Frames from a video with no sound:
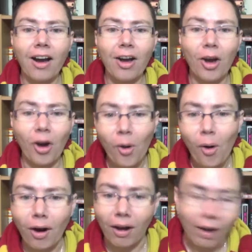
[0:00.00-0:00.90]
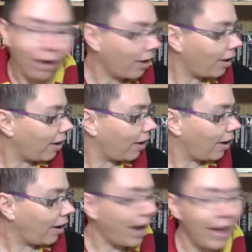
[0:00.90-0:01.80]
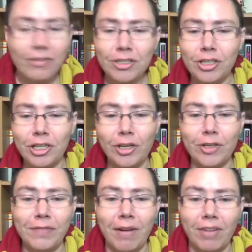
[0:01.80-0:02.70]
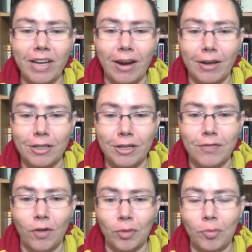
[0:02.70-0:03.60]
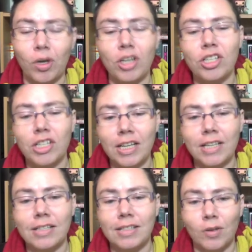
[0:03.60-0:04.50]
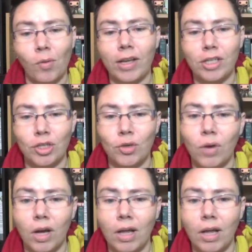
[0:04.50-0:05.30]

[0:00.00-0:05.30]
Cool. I have a student whose favorite character is Voldemort. She is going to